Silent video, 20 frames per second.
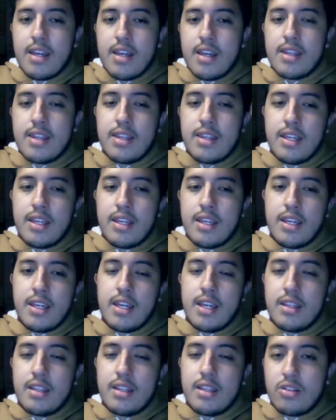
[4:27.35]
the
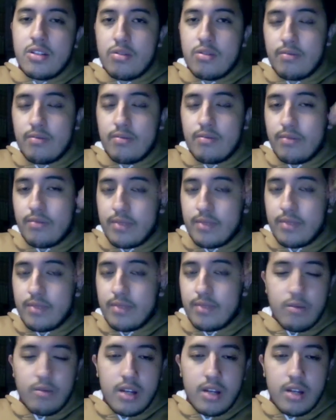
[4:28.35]
edition
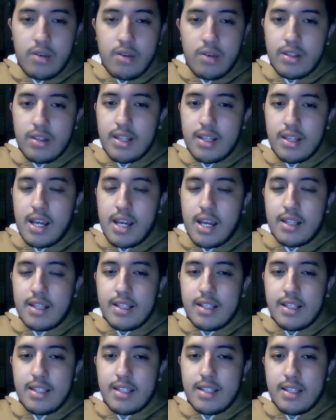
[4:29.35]
without
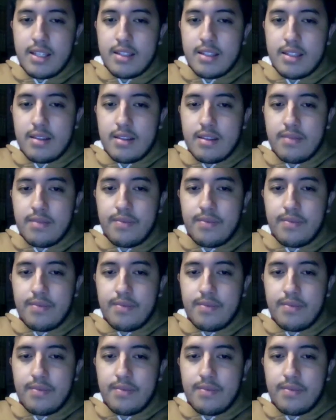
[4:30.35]
italicized.